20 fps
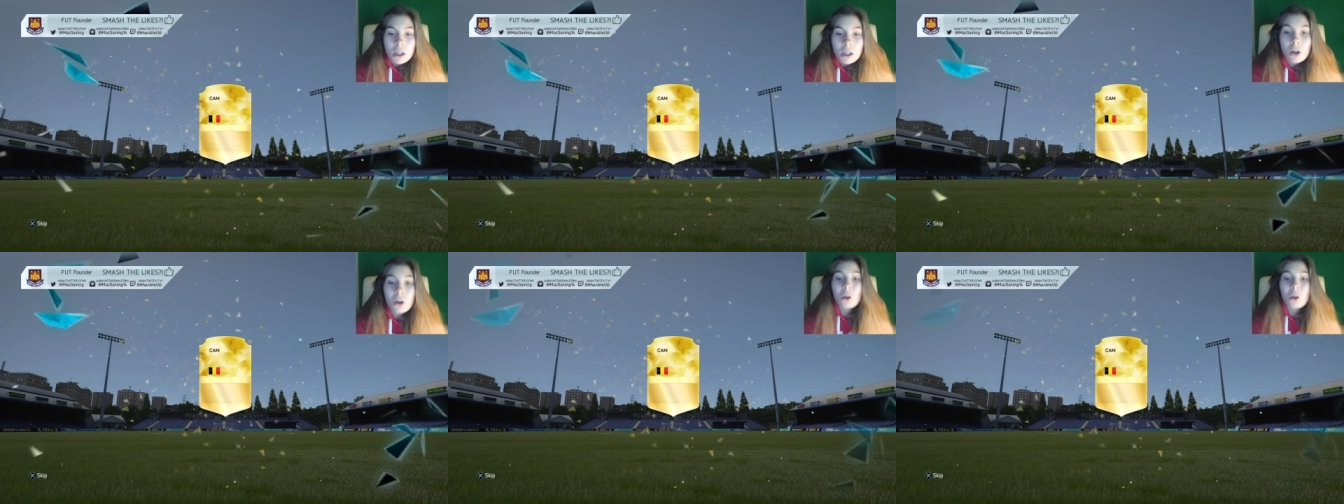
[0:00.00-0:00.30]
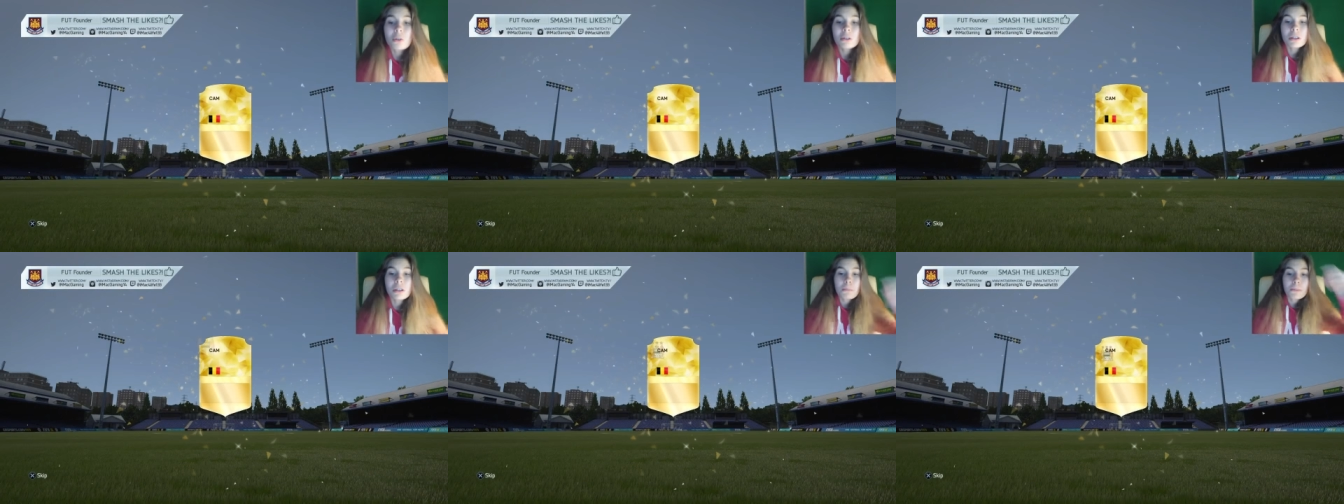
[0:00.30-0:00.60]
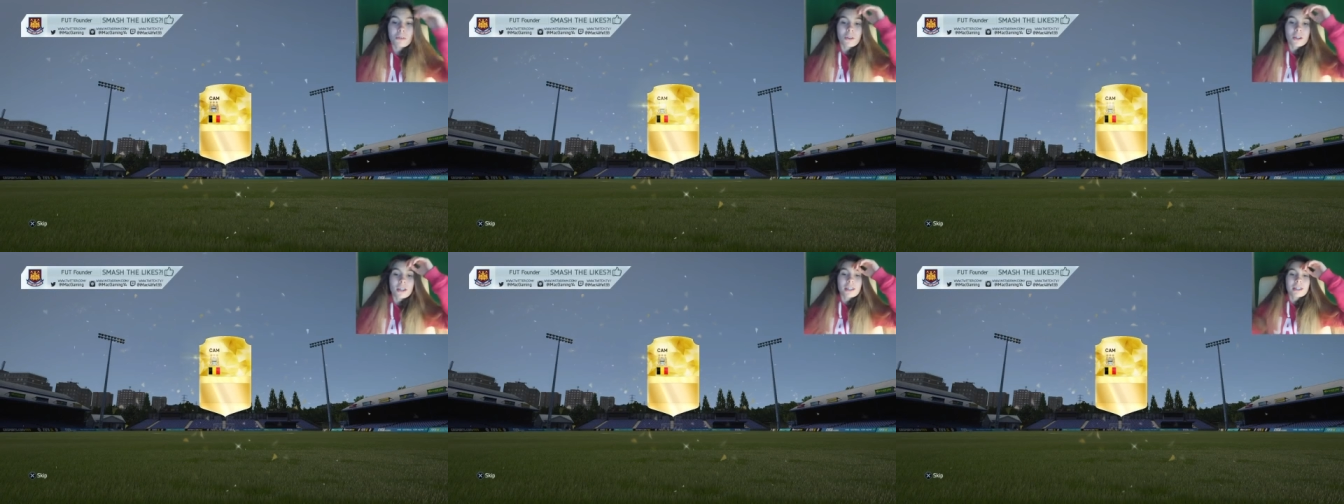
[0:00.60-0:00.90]
Oh, De
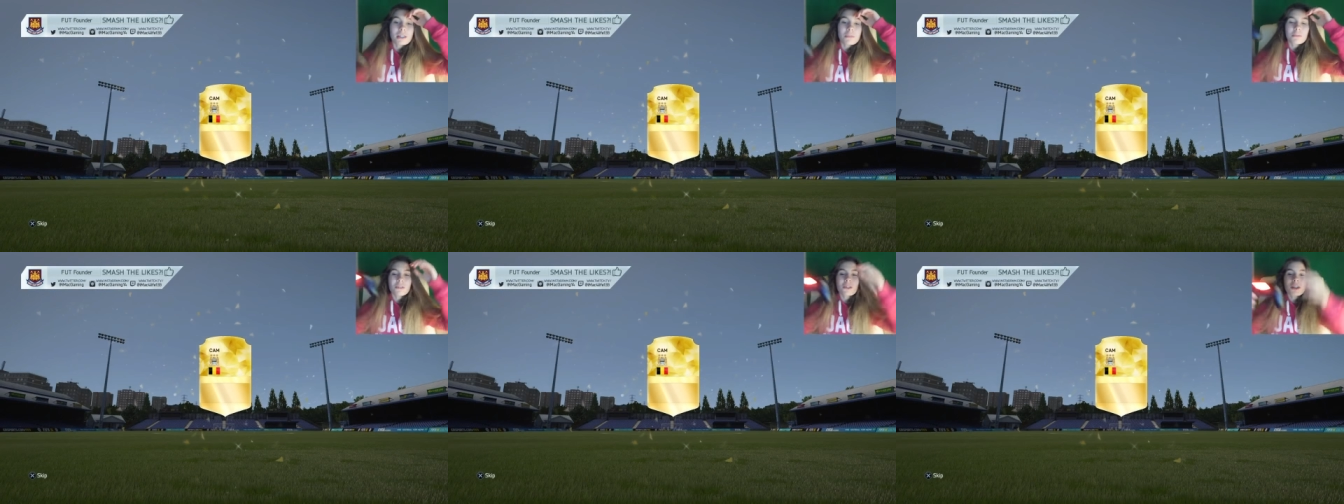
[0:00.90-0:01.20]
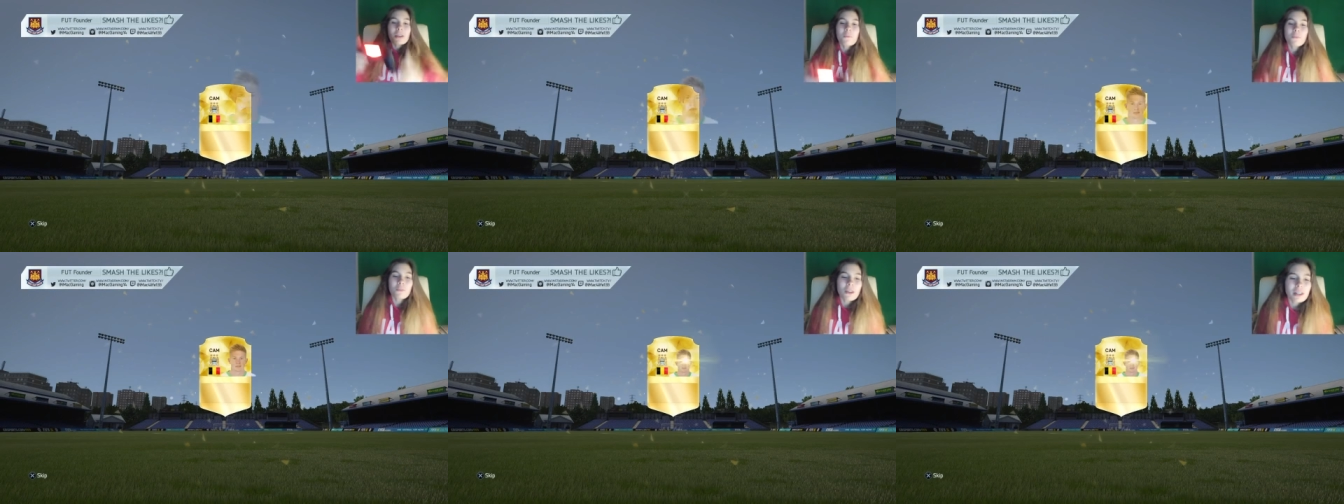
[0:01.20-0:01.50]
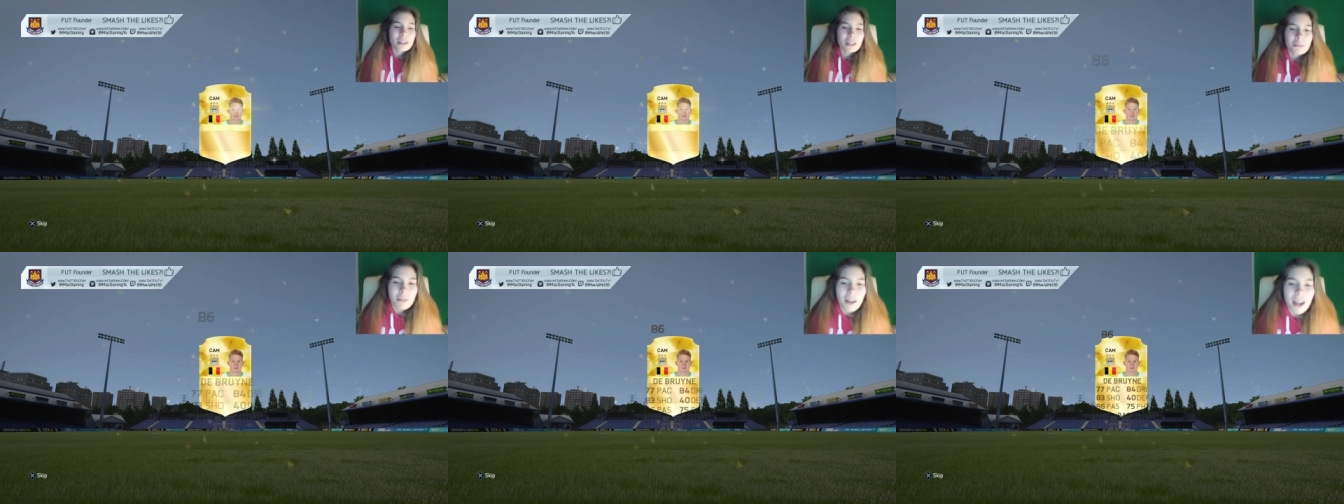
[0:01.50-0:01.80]
Bruyne, De Bruyne
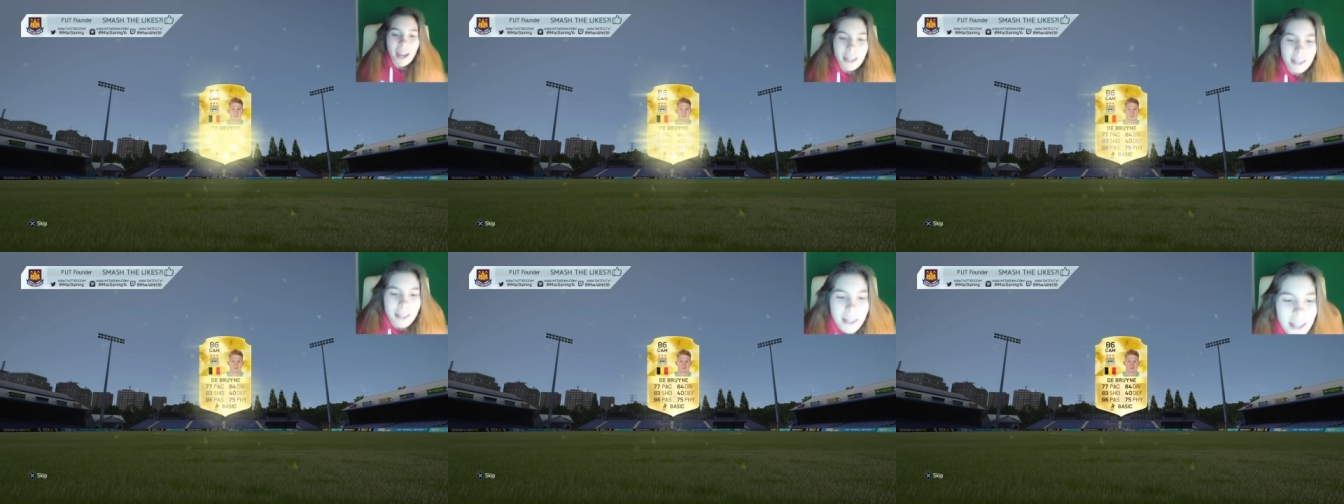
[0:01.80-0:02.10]
first pack.